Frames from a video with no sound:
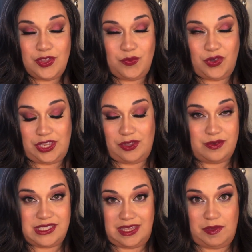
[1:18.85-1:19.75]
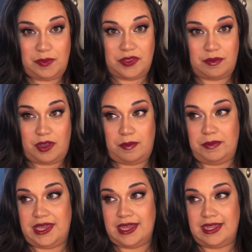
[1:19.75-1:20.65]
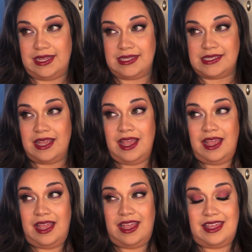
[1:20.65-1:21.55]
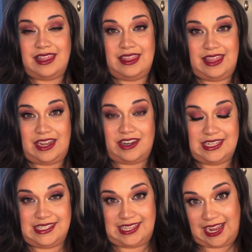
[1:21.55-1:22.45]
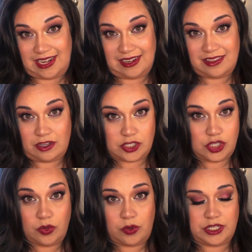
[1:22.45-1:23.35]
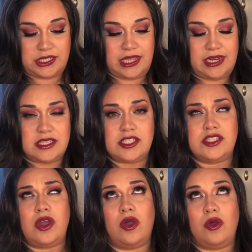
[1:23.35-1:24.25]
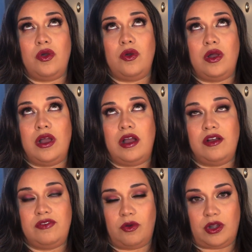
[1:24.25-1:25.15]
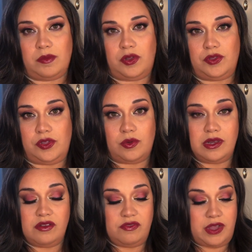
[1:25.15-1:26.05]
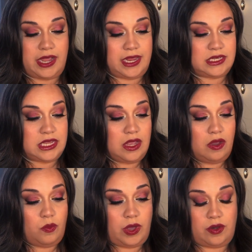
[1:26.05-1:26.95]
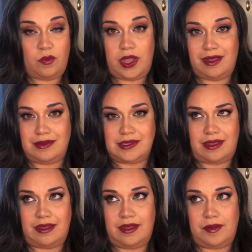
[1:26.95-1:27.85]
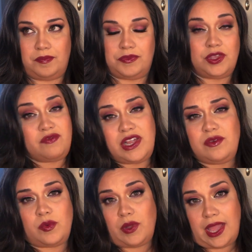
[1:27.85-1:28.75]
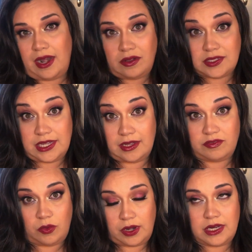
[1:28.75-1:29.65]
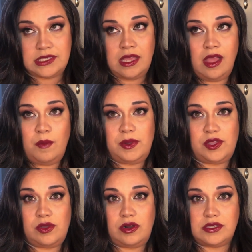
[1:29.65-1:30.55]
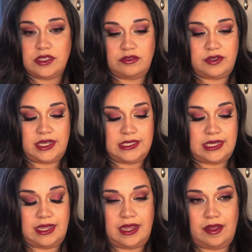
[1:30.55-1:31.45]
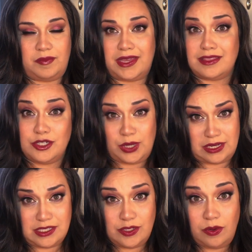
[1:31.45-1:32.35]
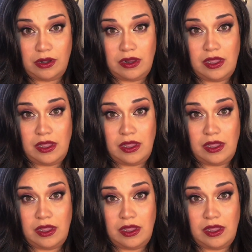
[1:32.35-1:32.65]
when you see me put them on because they're insane. They're so gorgeous and it's so affordable. You can find Wet n Wild, you can find it at Ulta, of course, but you can also find it at the drugstore.